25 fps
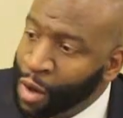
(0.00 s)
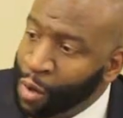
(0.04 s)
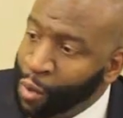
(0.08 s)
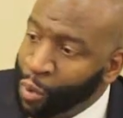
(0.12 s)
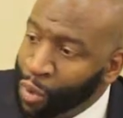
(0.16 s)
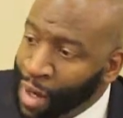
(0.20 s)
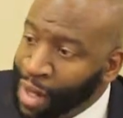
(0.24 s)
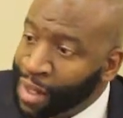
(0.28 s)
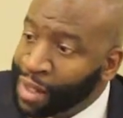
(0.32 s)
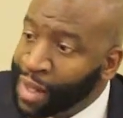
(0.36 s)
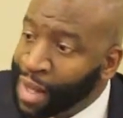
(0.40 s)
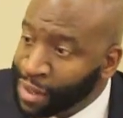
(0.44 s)

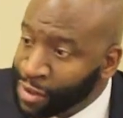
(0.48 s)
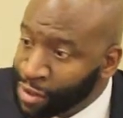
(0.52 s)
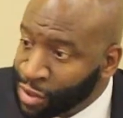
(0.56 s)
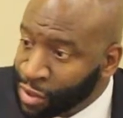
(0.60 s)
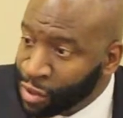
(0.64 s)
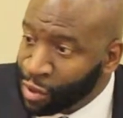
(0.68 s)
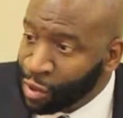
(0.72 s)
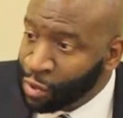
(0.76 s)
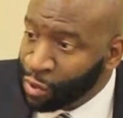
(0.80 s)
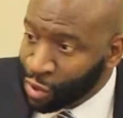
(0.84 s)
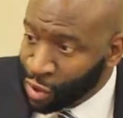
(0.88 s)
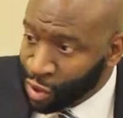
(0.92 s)
What I'd like to
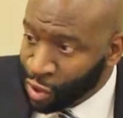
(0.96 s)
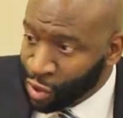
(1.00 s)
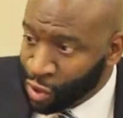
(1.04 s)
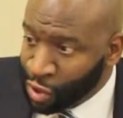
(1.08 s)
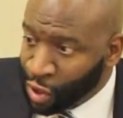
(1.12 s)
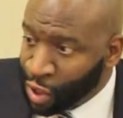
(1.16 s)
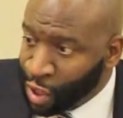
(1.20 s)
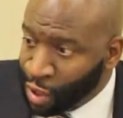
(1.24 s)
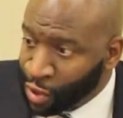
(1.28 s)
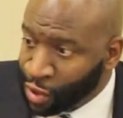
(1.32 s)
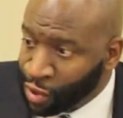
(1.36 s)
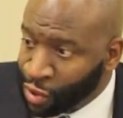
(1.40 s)
do as a
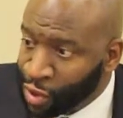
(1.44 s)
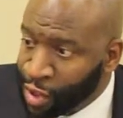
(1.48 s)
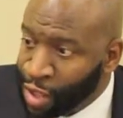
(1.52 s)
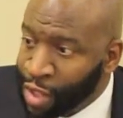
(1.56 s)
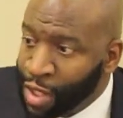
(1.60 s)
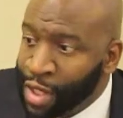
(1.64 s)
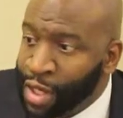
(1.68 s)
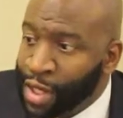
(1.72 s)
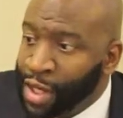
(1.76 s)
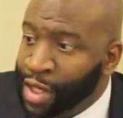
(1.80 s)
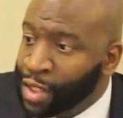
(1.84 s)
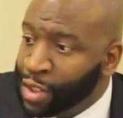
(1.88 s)
judge
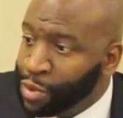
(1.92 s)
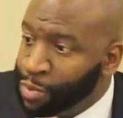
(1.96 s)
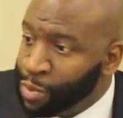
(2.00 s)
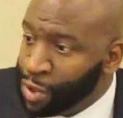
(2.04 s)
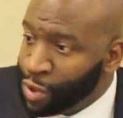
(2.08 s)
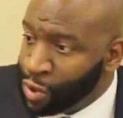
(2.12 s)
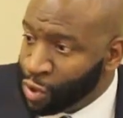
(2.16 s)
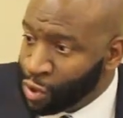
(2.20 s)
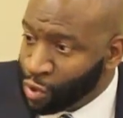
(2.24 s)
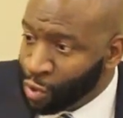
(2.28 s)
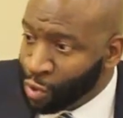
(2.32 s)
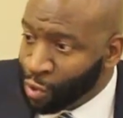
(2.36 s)
is be
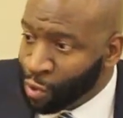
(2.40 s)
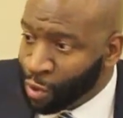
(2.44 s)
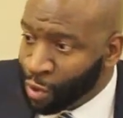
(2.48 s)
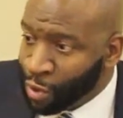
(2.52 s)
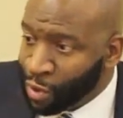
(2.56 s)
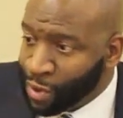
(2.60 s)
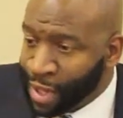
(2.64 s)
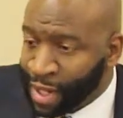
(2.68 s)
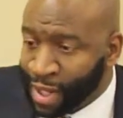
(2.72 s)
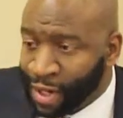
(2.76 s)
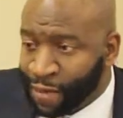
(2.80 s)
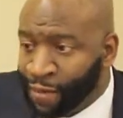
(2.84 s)
sure
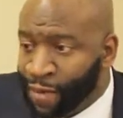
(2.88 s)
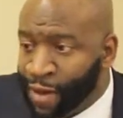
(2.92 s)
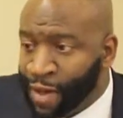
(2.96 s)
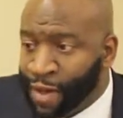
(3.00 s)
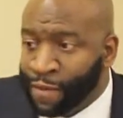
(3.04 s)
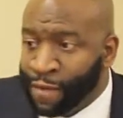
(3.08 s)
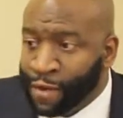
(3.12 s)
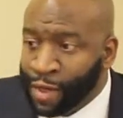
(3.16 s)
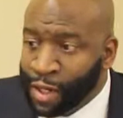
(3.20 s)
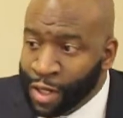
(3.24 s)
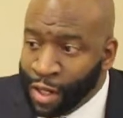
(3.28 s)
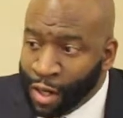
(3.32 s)
that if
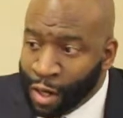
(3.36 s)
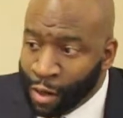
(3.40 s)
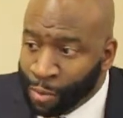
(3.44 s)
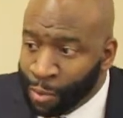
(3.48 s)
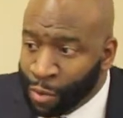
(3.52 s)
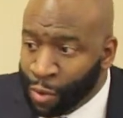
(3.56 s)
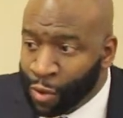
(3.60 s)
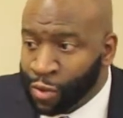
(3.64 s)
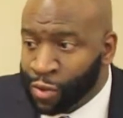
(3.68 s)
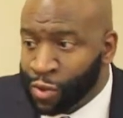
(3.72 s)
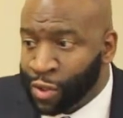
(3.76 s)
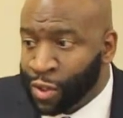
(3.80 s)
any young
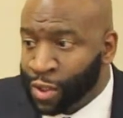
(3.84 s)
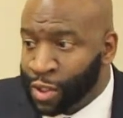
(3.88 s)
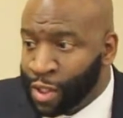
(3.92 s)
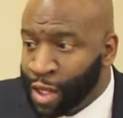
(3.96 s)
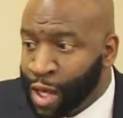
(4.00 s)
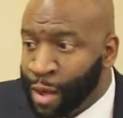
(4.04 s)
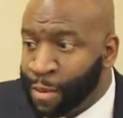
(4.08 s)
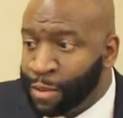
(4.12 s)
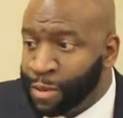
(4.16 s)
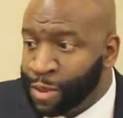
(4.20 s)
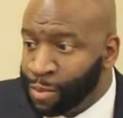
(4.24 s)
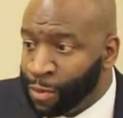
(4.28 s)
person
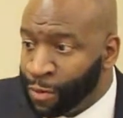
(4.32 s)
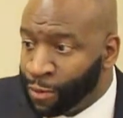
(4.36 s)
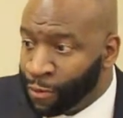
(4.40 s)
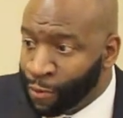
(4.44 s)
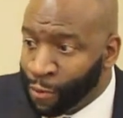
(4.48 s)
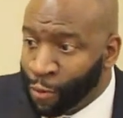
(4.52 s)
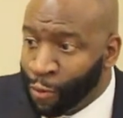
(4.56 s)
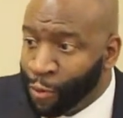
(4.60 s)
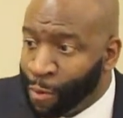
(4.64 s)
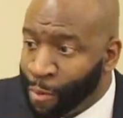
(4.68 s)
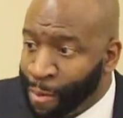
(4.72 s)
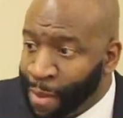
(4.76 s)
comes
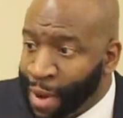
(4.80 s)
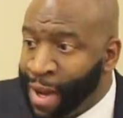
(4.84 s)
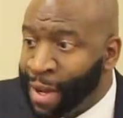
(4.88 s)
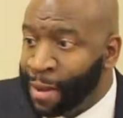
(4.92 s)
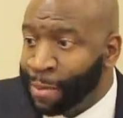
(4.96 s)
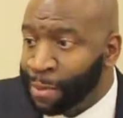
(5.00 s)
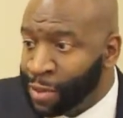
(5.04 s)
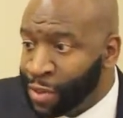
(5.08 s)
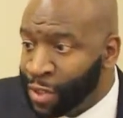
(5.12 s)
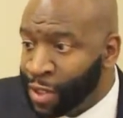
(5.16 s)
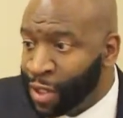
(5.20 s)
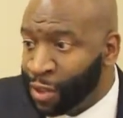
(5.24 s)
before my
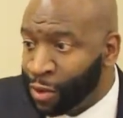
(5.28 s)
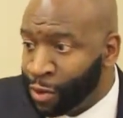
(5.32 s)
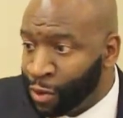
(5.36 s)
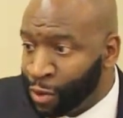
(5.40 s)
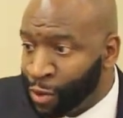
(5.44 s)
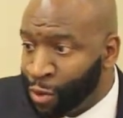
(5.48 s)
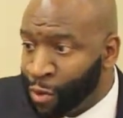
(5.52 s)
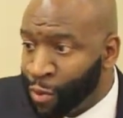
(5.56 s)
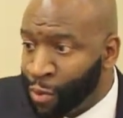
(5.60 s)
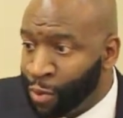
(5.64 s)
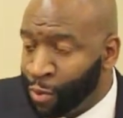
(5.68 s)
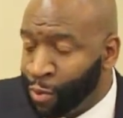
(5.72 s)
particular
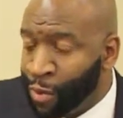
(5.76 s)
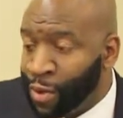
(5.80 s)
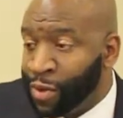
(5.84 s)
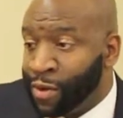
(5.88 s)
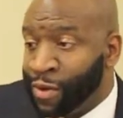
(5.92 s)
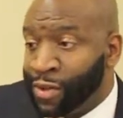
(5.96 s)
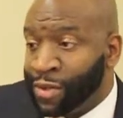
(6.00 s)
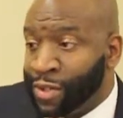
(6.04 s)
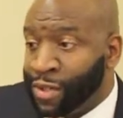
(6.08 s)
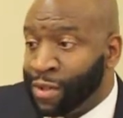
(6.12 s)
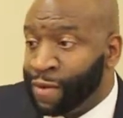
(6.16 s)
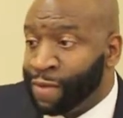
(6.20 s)
court, whether
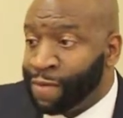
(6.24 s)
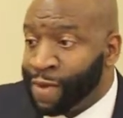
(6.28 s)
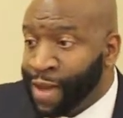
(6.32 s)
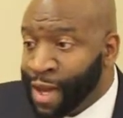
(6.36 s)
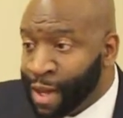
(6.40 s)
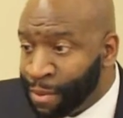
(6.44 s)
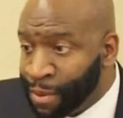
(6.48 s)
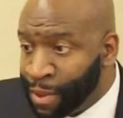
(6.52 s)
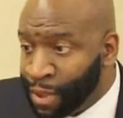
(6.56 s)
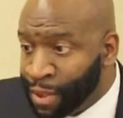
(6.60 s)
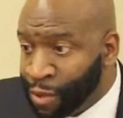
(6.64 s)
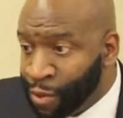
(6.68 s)
it's in the
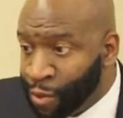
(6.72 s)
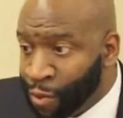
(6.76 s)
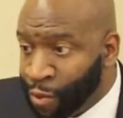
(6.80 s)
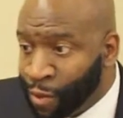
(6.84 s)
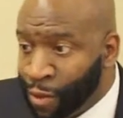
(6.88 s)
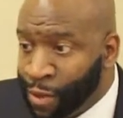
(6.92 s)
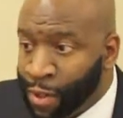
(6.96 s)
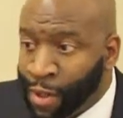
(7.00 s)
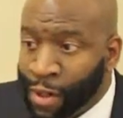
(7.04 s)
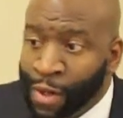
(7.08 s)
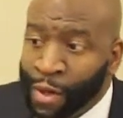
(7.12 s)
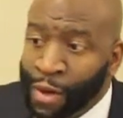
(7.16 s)
family
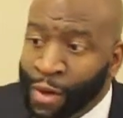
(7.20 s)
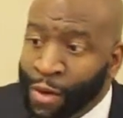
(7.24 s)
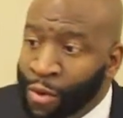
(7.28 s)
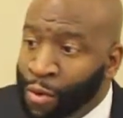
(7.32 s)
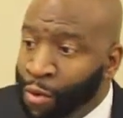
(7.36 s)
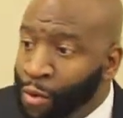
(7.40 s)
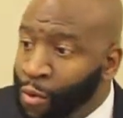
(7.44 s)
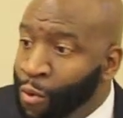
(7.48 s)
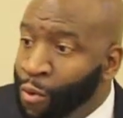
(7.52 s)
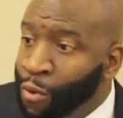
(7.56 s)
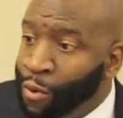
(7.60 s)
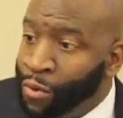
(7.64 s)
court
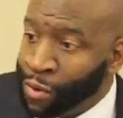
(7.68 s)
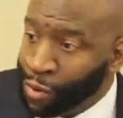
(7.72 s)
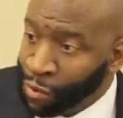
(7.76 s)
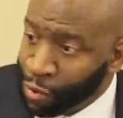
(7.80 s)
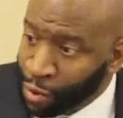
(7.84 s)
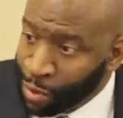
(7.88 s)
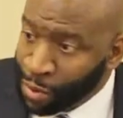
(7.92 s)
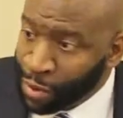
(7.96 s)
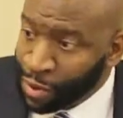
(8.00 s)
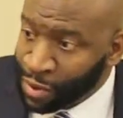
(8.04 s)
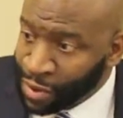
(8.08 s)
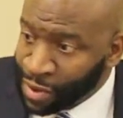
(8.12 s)
or on the
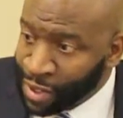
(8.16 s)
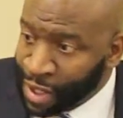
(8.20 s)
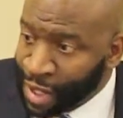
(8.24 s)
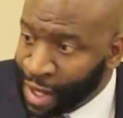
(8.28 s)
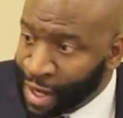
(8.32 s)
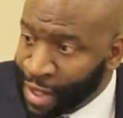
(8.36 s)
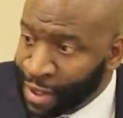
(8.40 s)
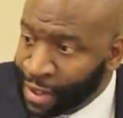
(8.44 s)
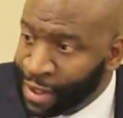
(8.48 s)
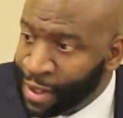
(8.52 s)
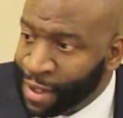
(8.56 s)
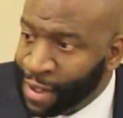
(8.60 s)
criminal
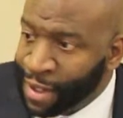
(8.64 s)
side,